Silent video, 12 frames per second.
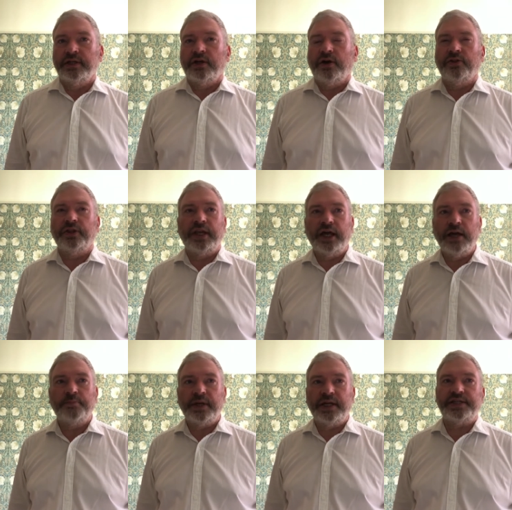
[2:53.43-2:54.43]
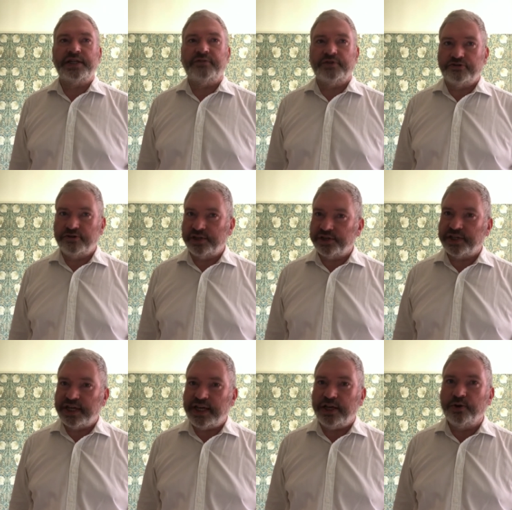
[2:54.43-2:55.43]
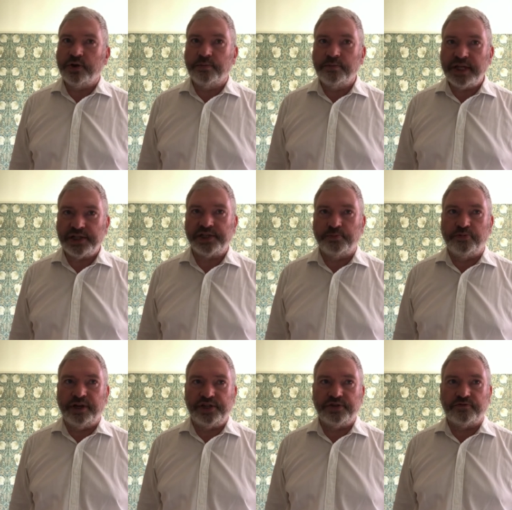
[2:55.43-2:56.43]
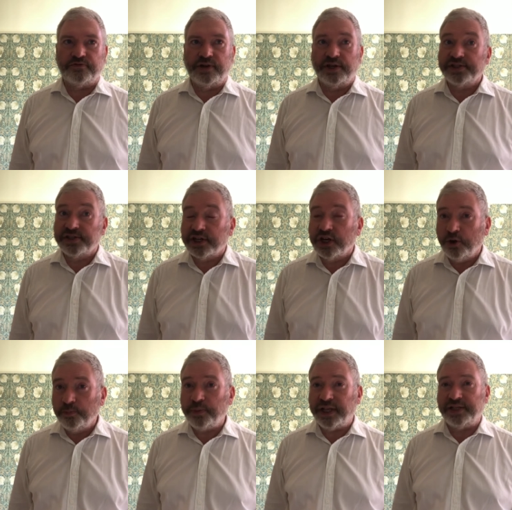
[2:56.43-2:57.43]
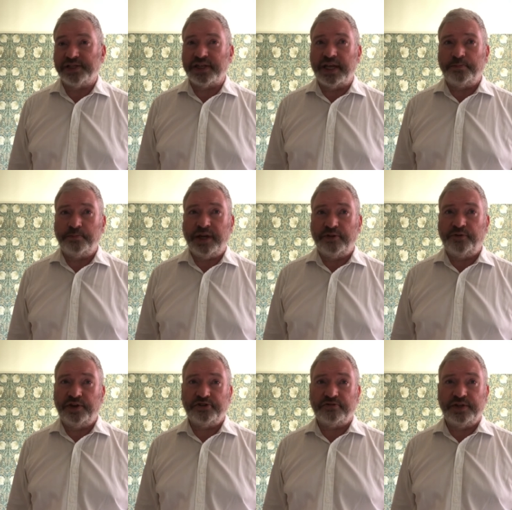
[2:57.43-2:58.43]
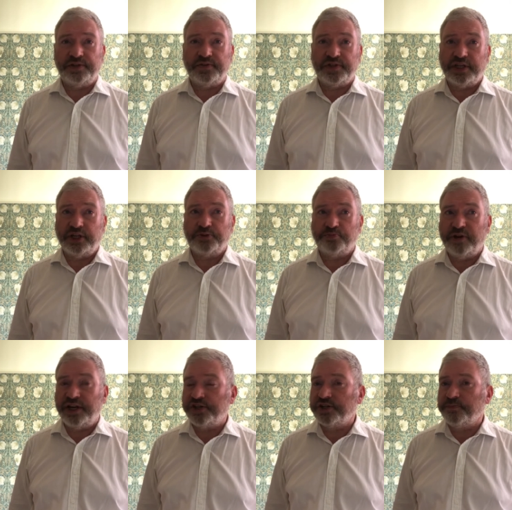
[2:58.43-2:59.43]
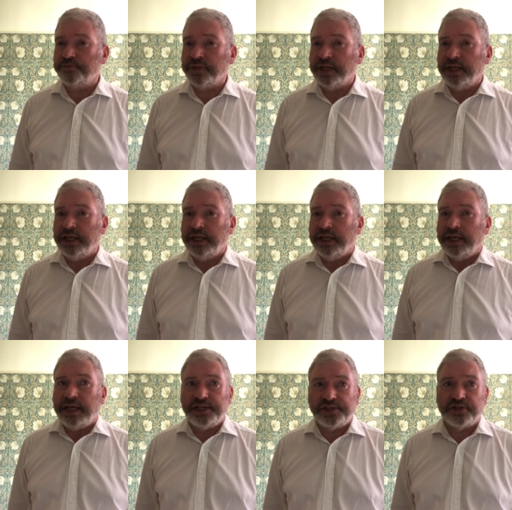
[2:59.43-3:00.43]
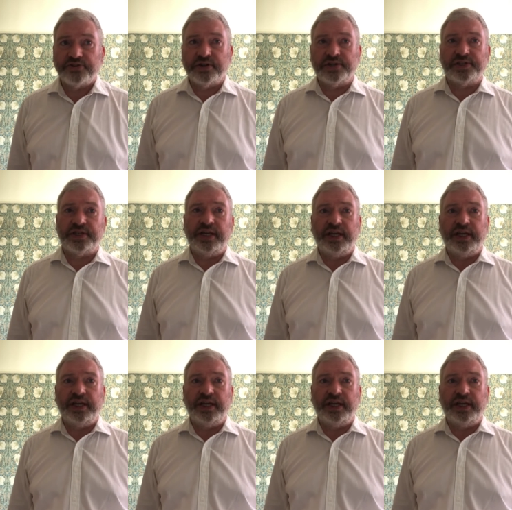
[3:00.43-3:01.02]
on the liability of a trustee who commits a breach of trust to compensate beneficiaries for such breach. Is the trustee